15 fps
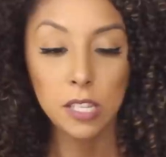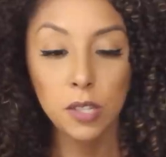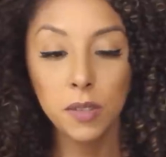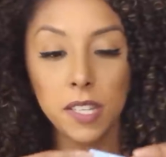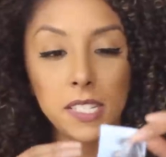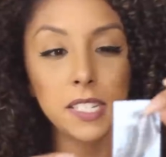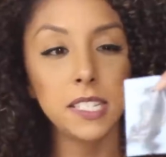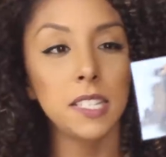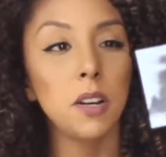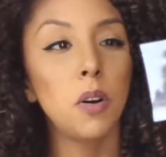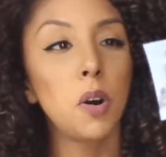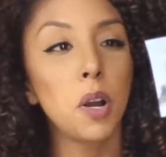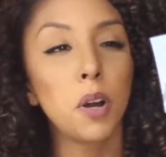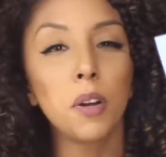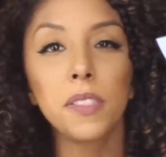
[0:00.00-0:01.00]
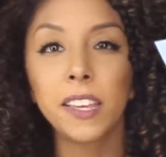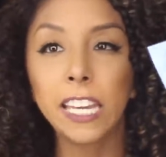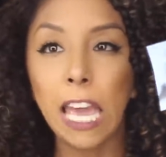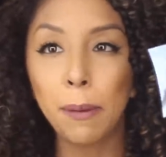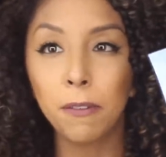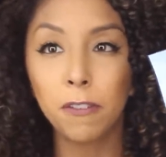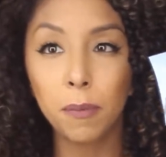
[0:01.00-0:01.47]
So this is the oil
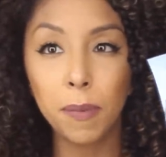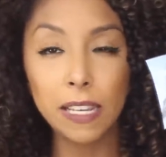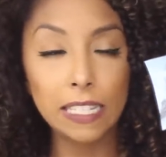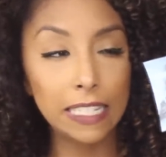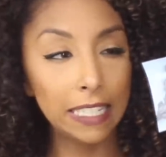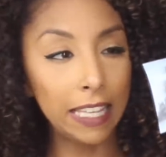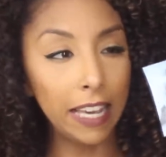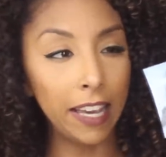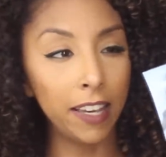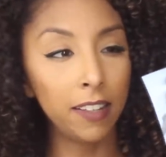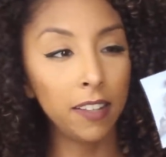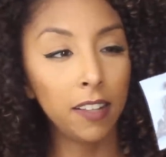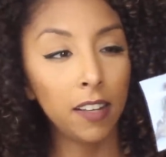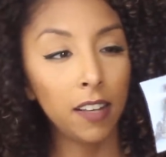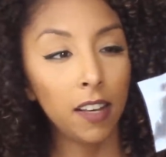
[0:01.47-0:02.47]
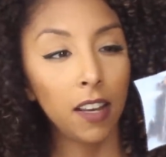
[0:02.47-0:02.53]
that came up on my skin.